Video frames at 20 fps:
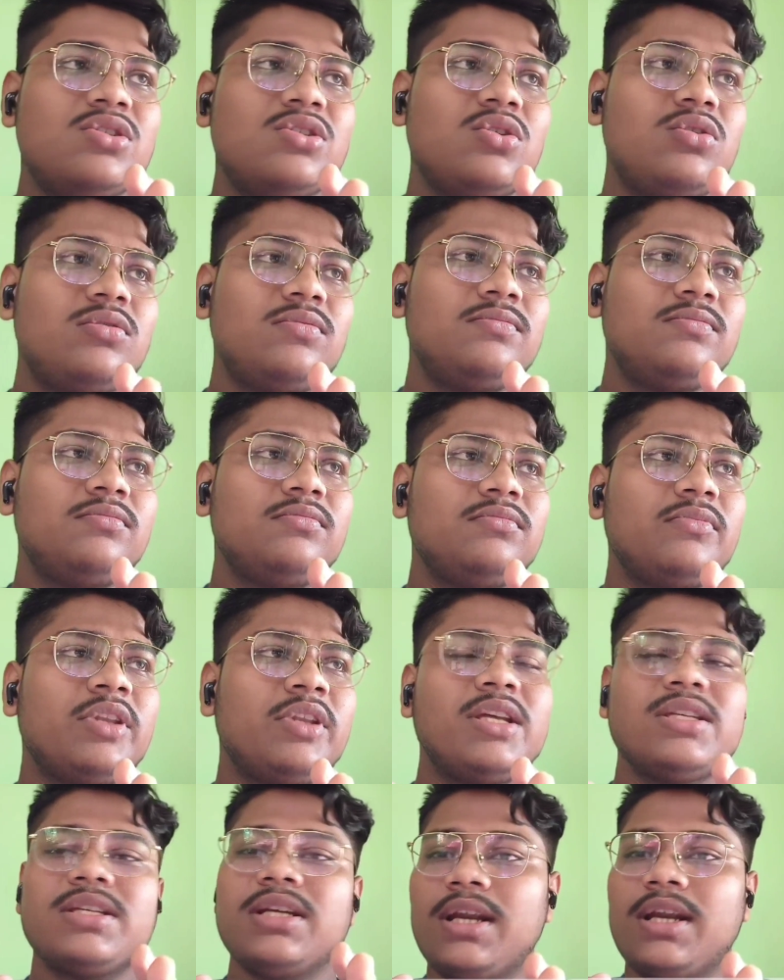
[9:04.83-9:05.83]
So
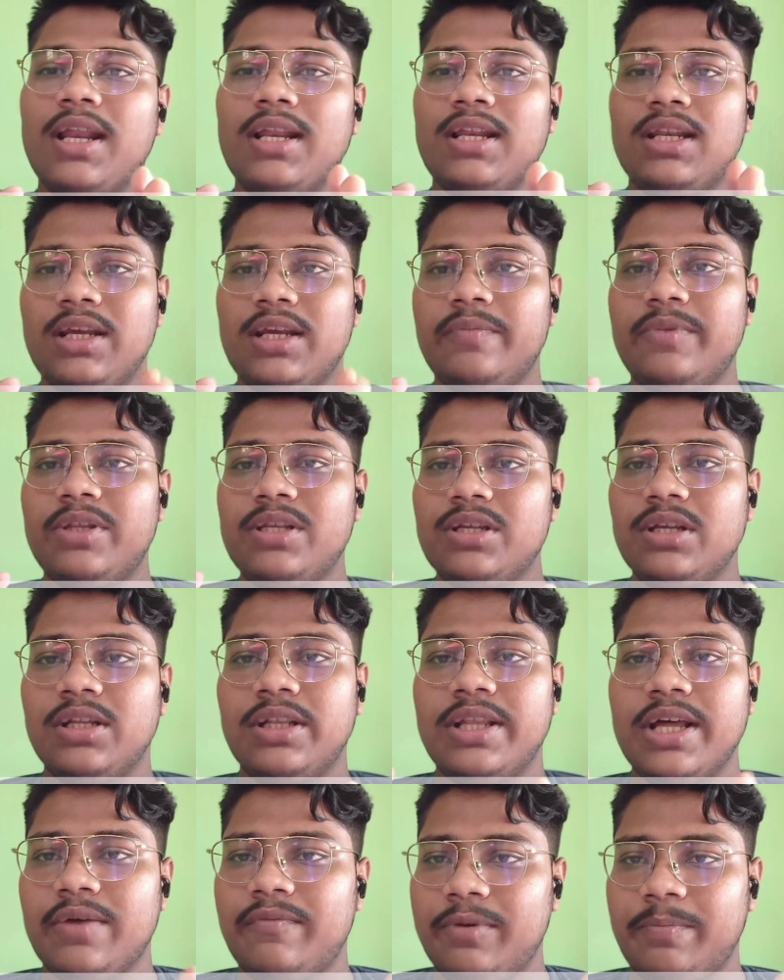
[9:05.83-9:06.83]
they generally leave
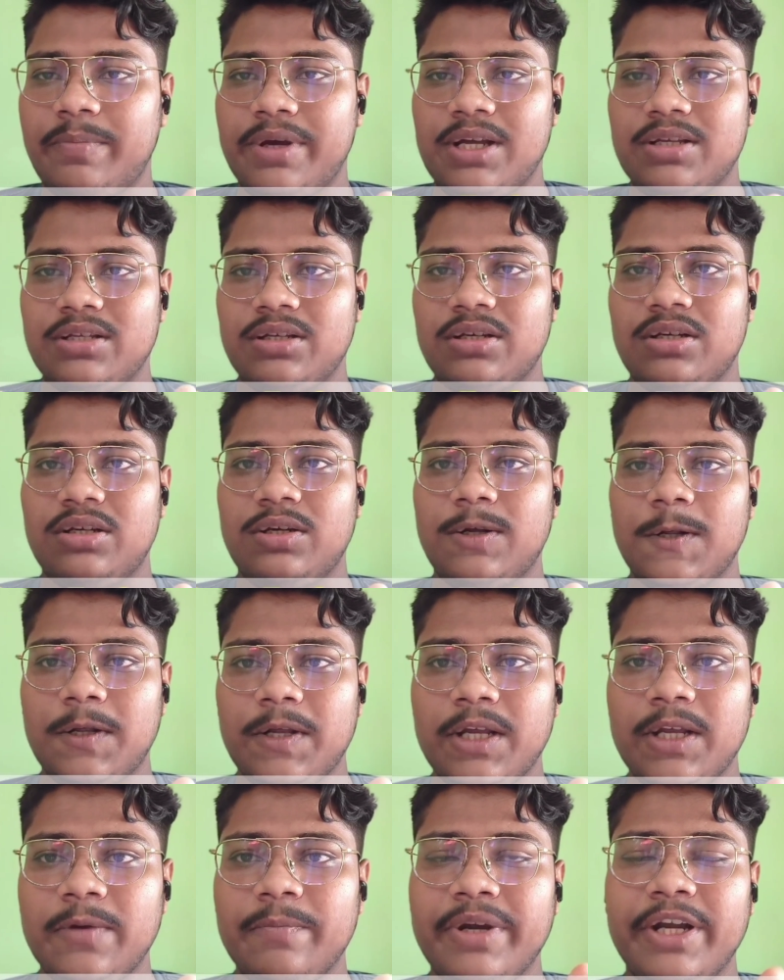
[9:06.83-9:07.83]
their preparation
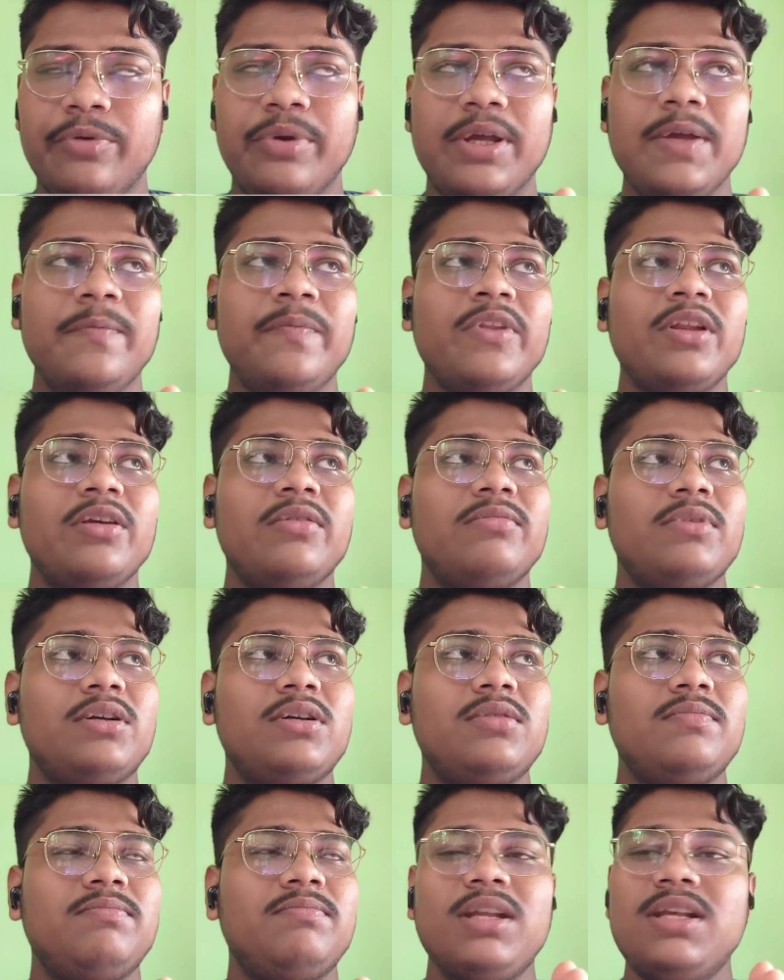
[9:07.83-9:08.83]
in midway.
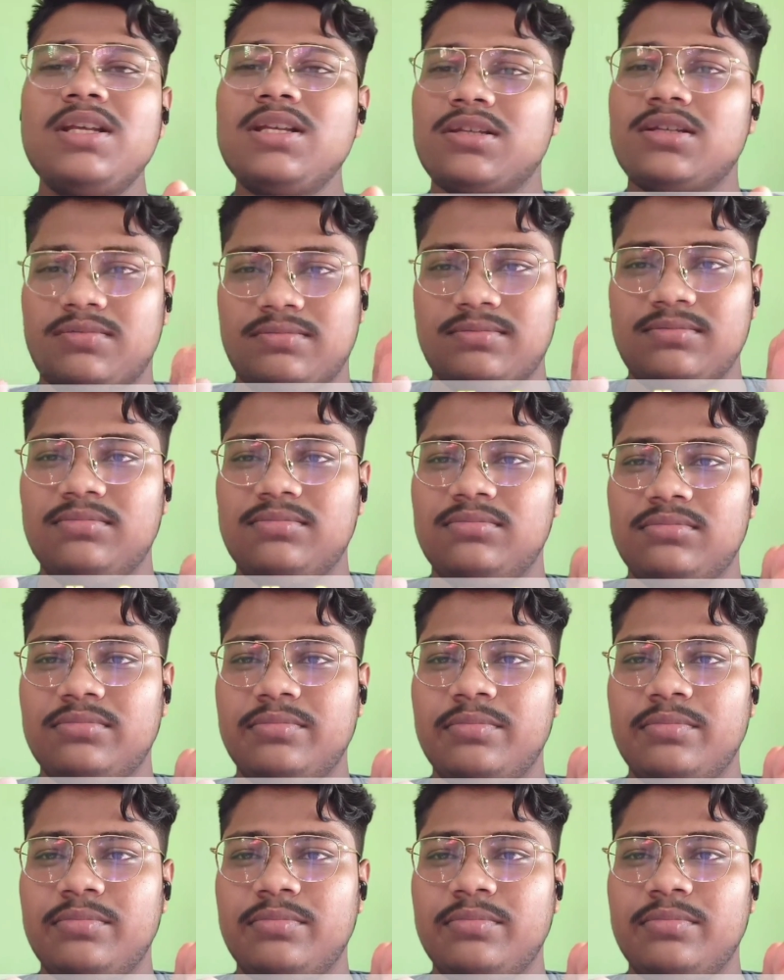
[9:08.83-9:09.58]
Please